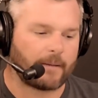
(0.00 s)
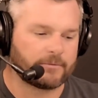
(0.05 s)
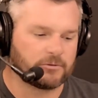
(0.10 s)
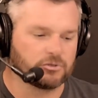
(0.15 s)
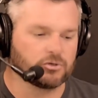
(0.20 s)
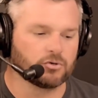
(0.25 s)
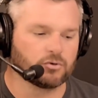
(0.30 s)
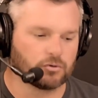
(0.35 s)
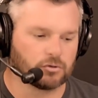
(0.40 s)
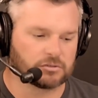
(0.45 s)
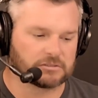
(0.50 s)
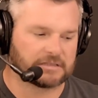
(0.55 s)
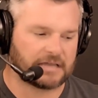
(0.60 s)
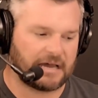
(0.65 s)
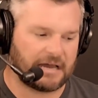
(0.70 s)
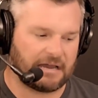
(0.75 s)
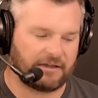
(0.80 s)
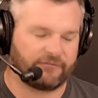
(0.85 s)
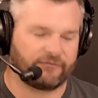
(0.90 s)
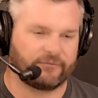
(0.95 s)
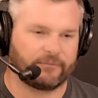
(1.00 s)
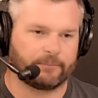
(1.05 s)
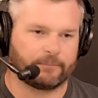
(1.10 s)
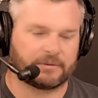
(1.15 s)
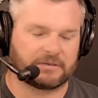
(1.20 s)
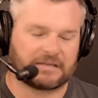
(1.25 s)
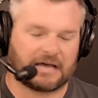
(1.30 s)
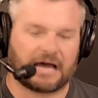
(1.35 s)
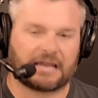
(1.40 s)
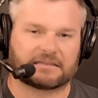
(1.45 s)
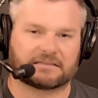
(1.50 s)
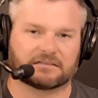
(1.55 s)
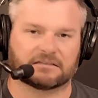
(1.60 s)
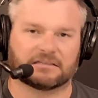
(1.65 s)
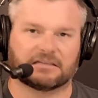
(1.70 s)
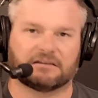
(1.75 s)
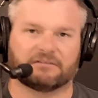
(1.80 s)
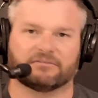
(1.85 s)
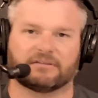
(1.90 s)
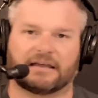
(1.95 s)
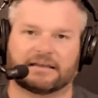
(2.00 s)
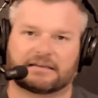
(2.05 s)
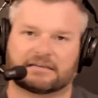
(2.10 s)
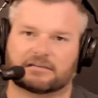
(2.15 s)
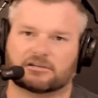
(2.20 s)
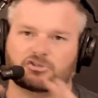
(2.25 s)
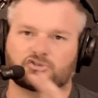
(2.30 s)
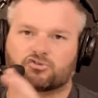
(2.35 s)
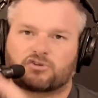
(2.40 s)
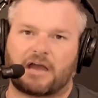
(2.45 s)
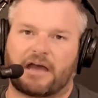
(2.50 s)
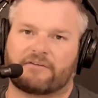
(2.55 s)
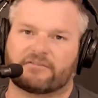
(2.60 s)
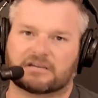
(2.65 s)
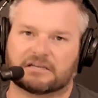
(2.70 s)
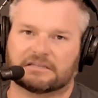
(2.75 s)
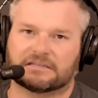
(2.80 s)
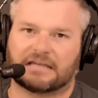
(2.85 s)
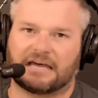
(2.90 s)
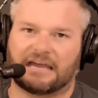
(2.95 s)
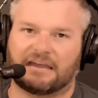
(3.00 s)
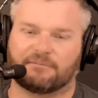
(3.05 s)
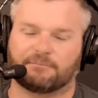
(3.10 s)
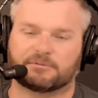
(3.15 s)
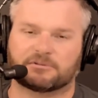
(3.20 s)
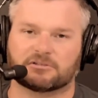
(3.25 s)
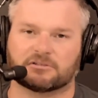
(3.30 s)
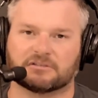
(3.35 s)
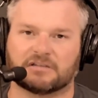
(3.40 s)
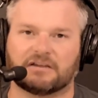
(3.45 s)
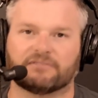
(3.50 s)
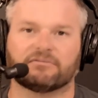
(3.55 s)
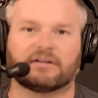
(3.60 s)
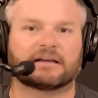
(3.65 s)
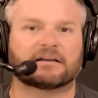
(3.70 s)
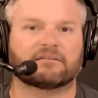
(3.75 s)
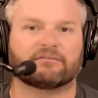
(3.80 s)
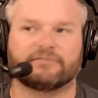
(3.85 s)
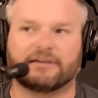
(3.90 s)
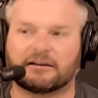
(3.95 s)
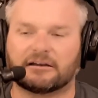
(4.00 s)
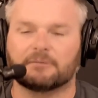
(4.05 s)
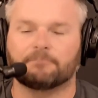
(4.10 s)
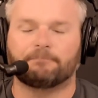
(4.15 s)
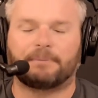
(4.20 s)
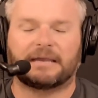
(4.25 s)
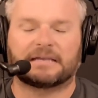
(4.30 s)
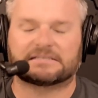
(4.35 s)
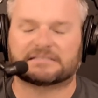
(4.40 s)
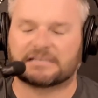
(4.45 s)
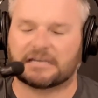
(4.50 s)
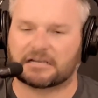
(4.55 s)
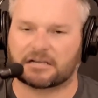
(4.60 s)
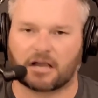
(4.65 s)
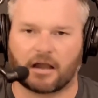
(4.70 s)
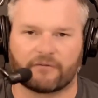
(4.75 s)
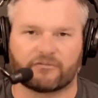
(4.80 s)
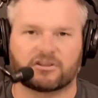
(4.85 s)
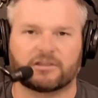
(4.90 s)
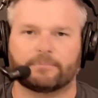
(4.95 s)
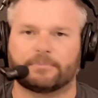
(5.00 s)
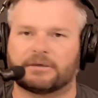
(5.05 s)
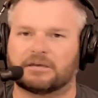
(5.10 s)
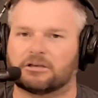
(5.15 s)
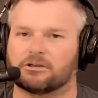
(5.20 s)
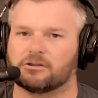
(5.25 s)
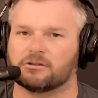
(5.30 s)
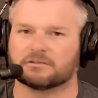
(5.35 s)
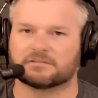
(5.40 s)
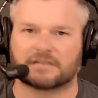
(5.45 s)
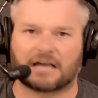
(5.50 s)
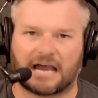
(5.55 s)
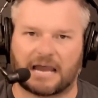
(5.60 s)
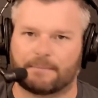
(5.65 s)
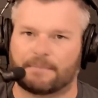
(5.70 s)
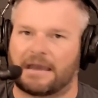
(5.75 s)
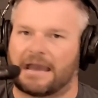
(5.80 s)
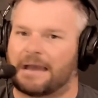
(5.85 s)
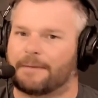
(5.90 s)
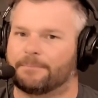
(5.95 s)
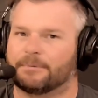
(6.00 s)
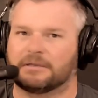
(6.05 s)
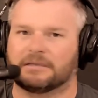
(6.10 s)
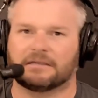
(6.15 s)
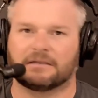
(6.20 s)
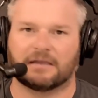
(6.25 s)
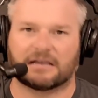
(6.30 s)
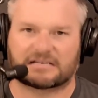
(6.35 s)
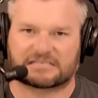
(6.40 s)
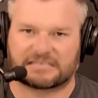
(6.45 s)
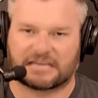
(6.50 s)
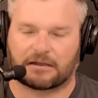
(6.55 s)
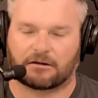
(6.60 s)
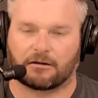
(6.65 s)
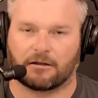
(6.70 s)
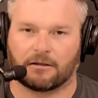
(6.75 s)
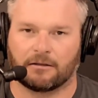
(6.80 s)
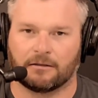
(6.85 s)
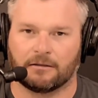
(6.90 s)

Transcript: noodles life, but not to live like an extravagant life, but to live like a very basic, cover the bills, I'm happy, etc.